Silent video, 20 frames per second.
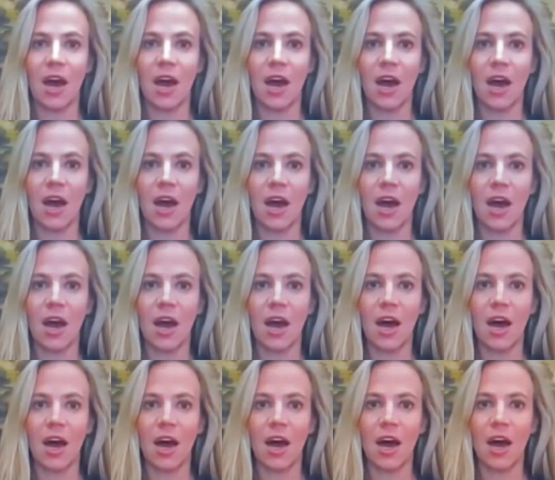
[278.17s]

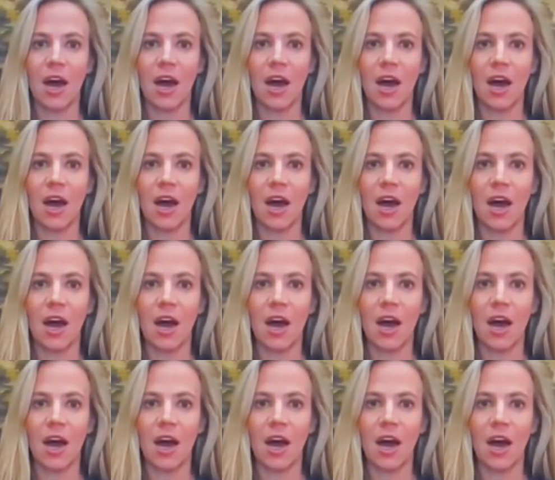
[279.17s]

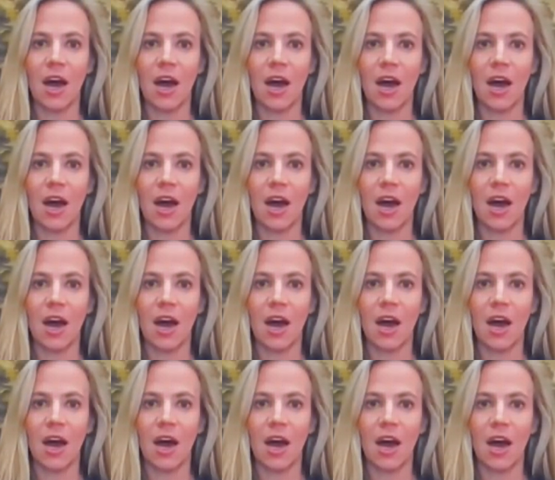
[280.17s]

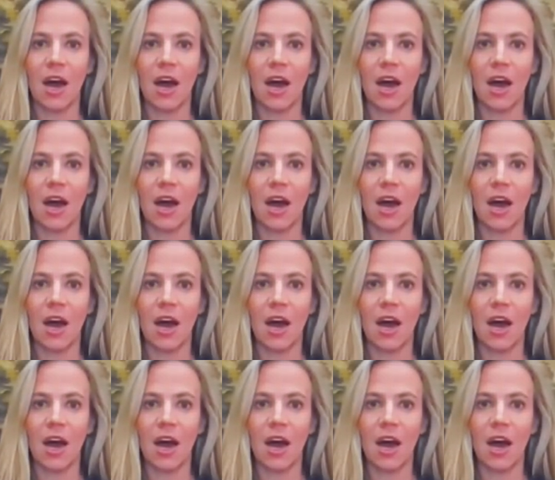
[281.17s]

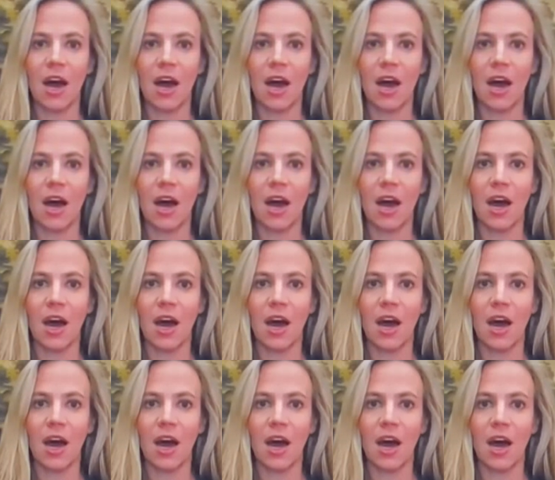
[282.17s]

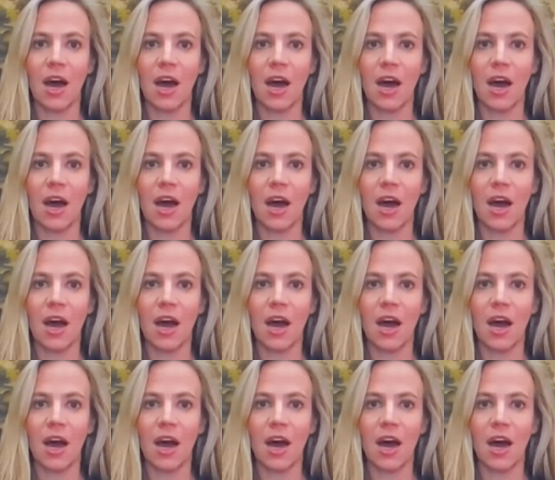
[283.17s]

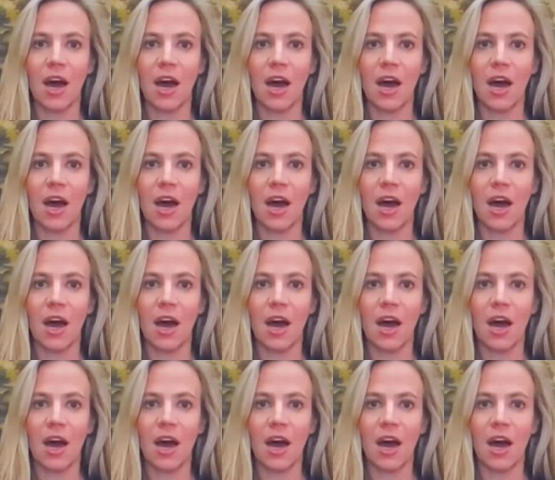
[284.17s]

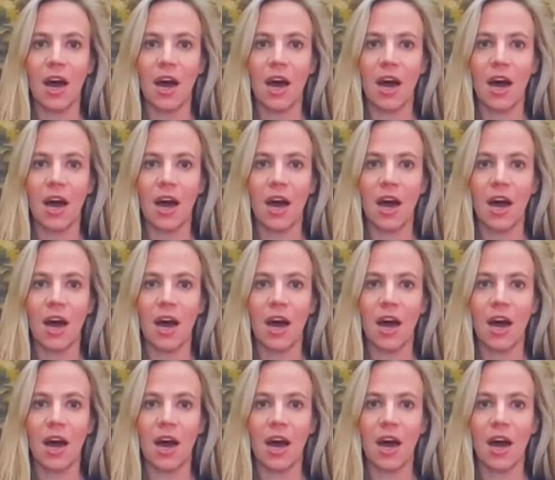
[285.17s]
(not speaking)